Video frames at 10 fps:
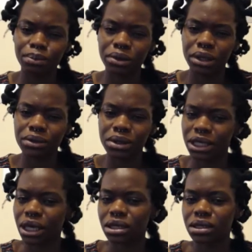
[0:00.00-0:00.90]

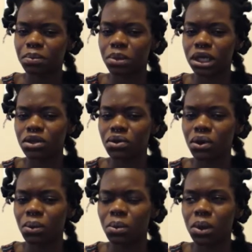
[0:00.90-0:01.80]
process, but it's not
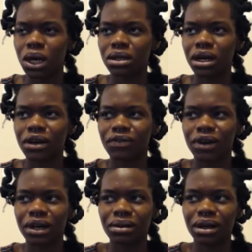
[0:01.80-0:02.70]
one that I
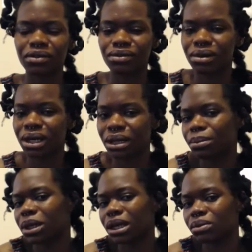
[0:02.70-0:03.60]
found that I've really been
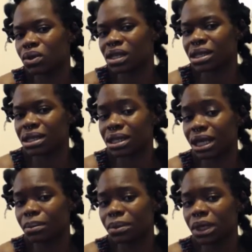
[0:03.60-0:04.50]
able to skip,
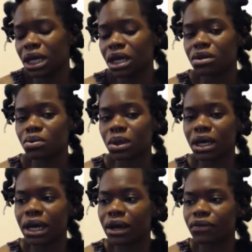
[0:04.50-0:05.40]
because when I
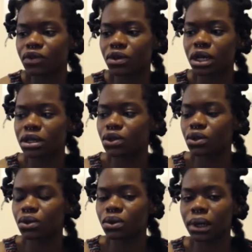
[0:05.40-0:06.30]
have tried
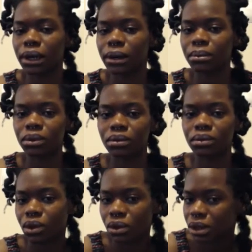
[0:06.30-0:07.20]
to um,
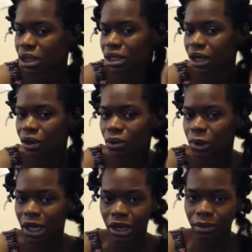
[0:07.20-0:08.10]
not detangle my
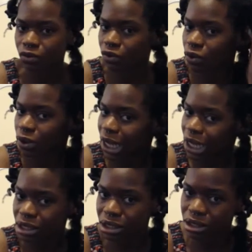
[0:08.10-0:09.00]
hair beforehand
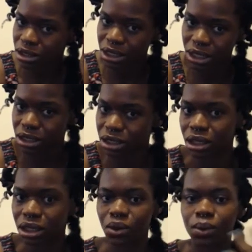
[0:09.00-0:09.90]
and section it
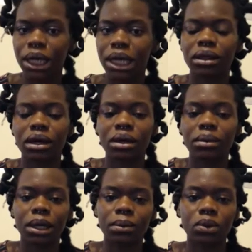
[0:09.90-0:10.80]
in a way that I'm
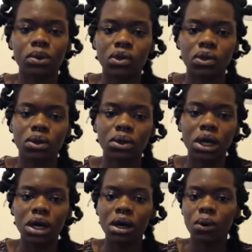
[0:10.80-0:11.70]
able to
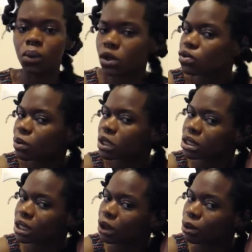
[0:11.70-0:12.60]
wash my
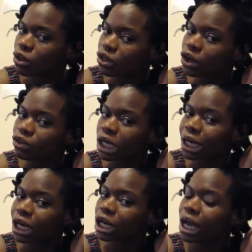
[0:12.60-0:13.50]
scalp
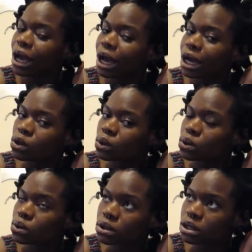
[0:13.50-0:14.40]
thoroughly and
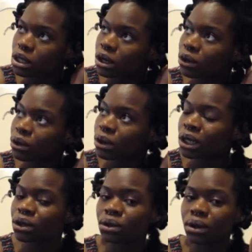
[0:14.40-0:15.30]
also
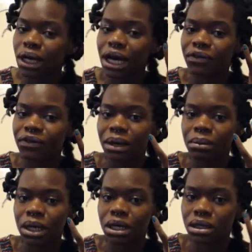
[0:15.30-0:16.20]
not have that
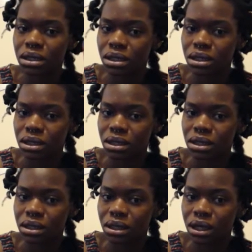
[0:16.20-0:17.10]
much
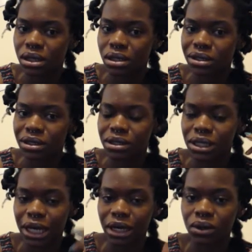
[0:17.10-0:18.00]

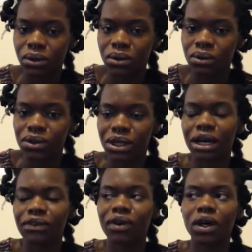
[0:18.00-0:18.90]
tangles, I
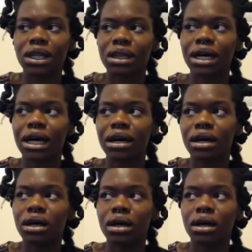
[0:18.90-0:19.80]
find that
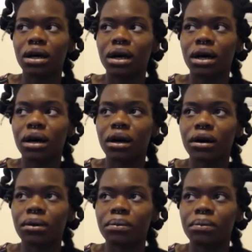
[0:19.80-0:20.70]

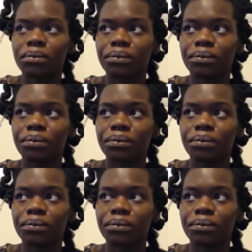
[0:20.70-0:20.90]
um,